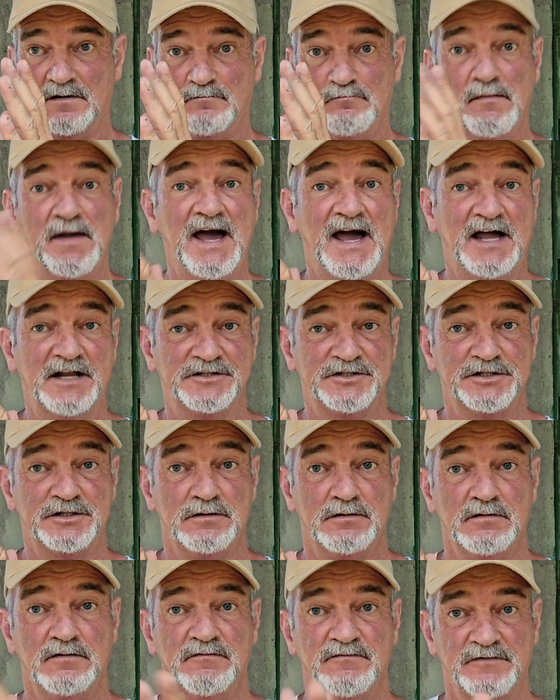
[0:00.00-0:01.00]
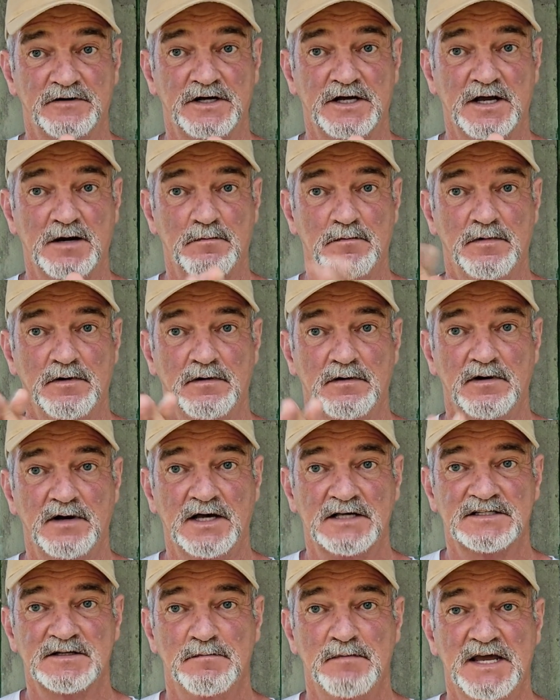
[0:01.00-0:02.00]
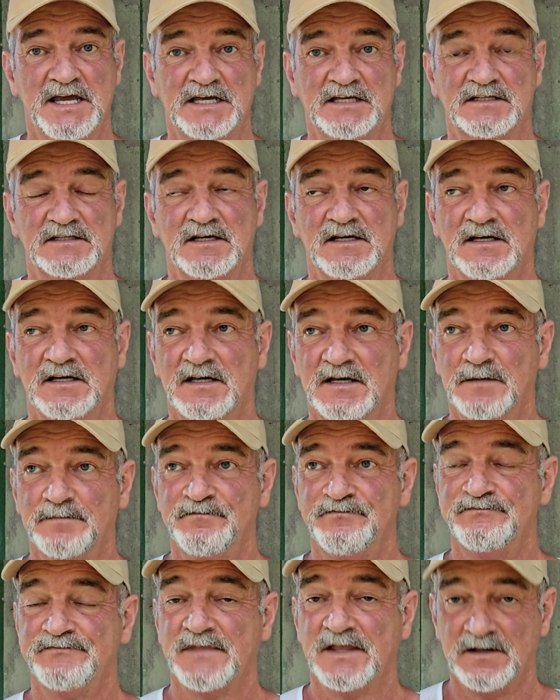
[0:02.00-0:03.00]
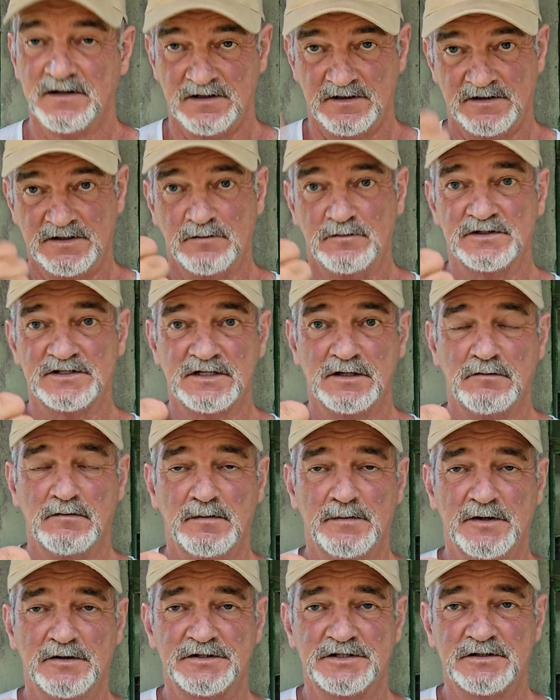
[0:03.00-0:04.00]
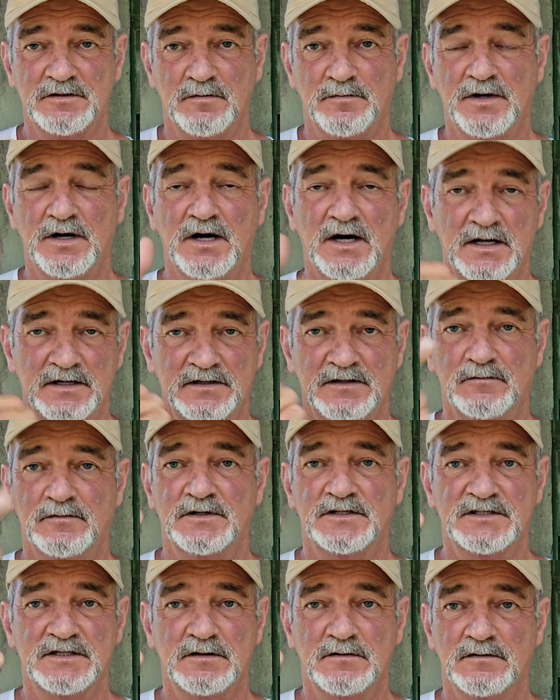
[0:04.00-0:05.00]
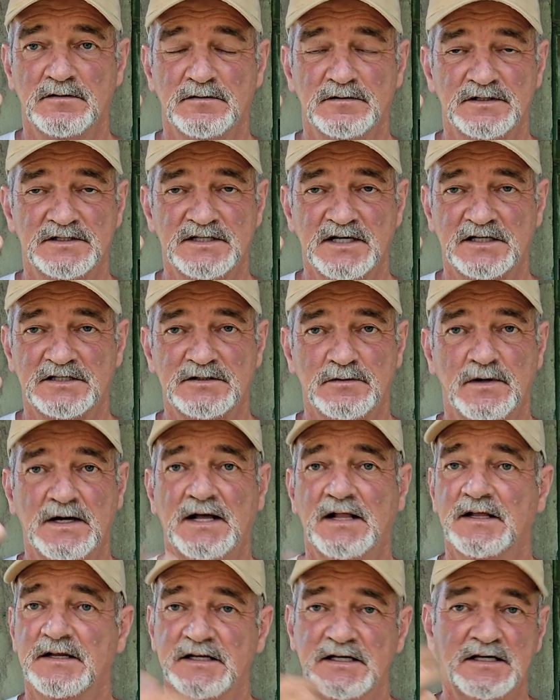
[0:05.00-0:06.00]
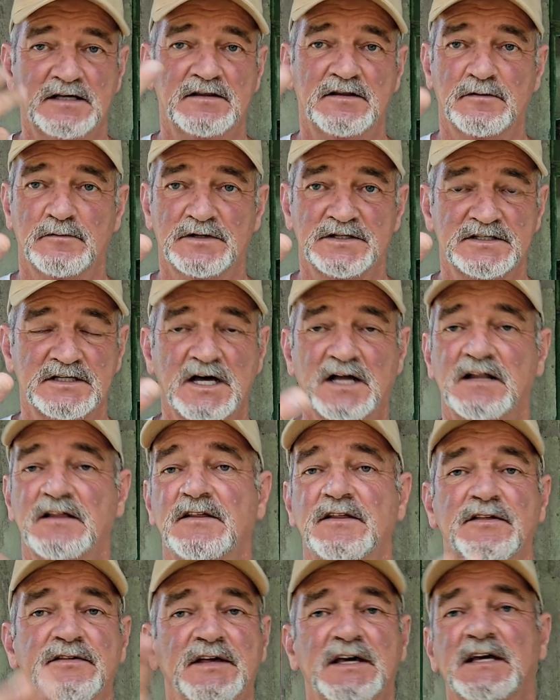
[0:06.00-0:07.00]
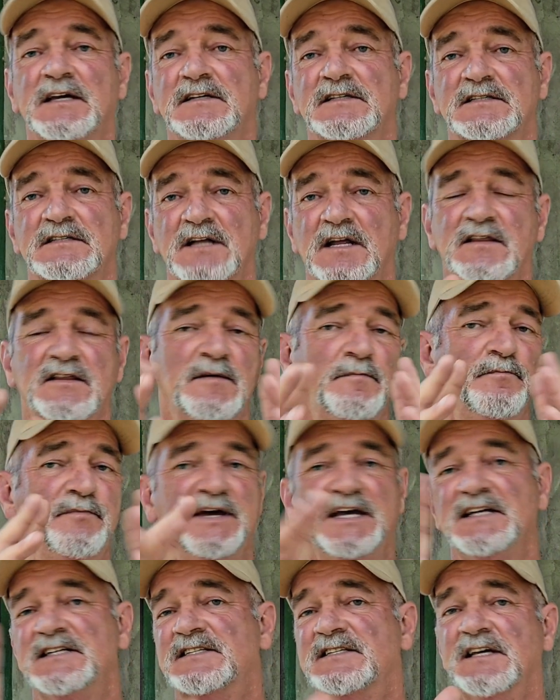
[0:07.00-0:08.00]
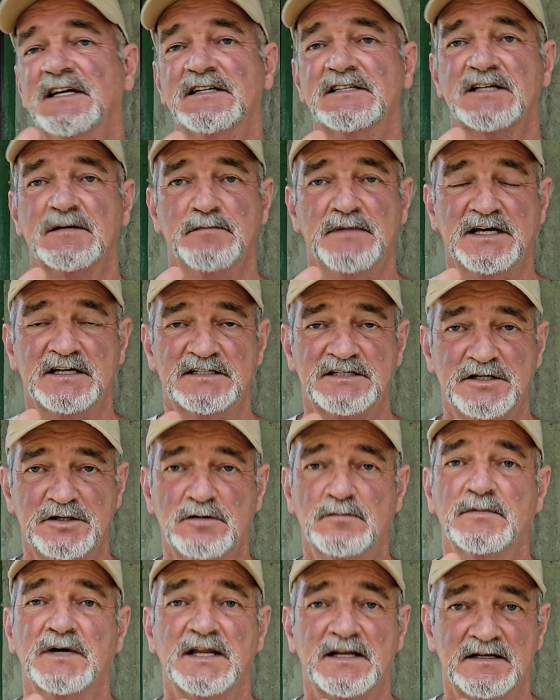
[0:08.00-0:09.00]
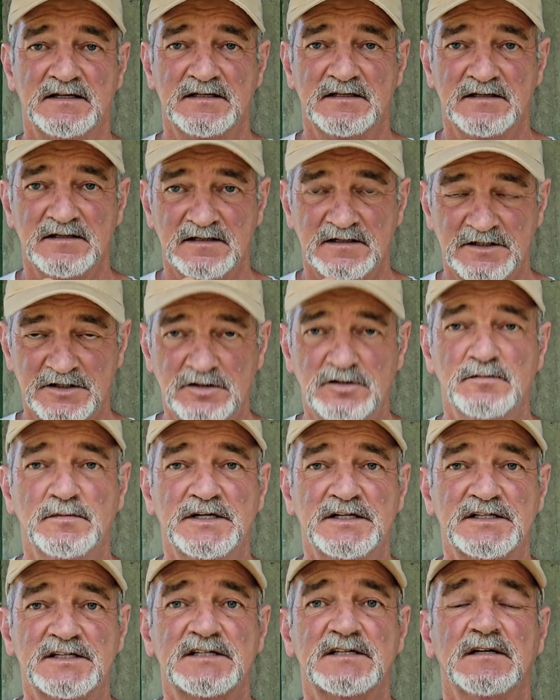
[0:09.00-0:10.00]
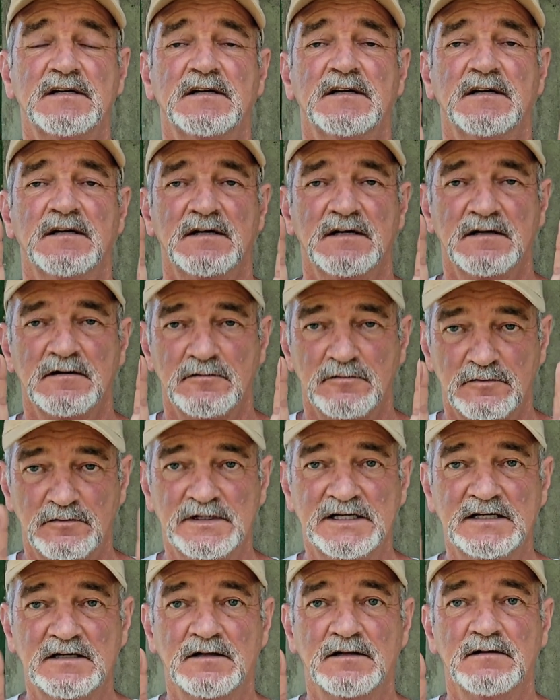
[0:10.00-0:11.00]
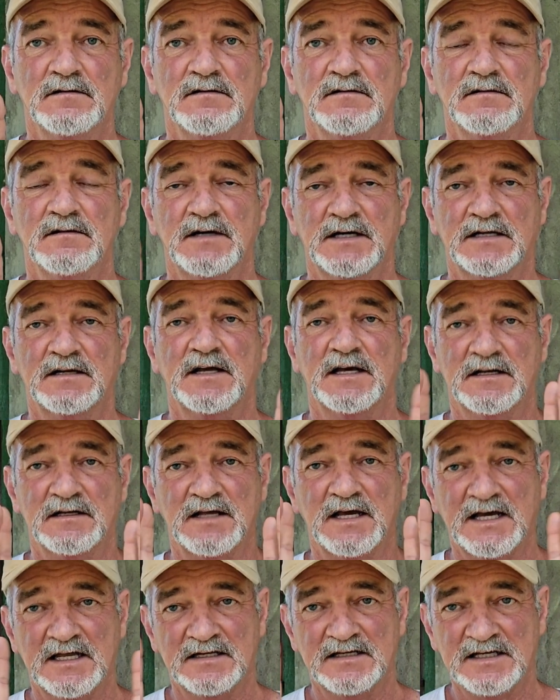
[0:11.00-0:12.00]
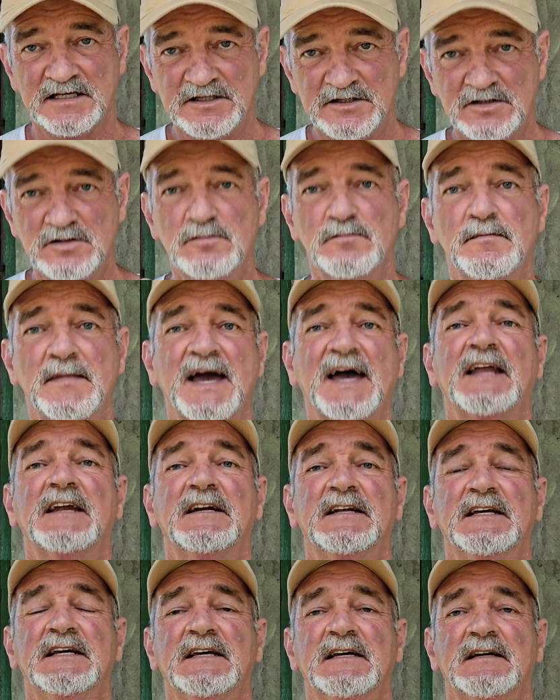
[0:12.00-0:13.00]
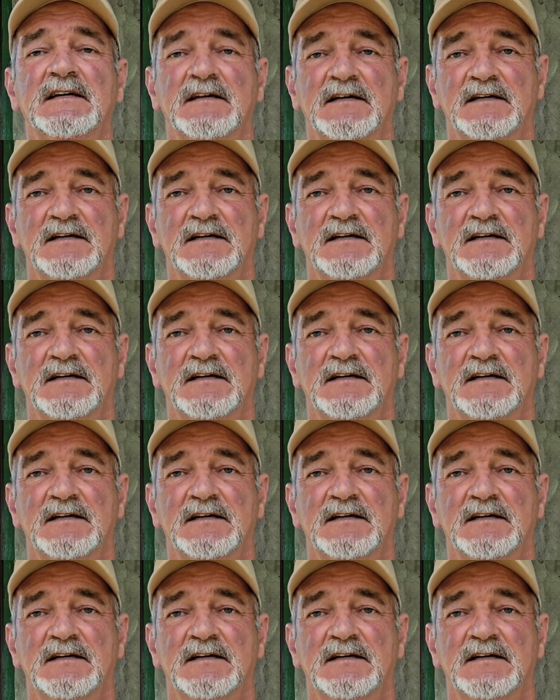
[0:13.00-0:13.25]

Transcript: match for him as a mate. There was no emotional bond, there was no sexuality, there was none of the things, none of the base things that makes humans real and humanity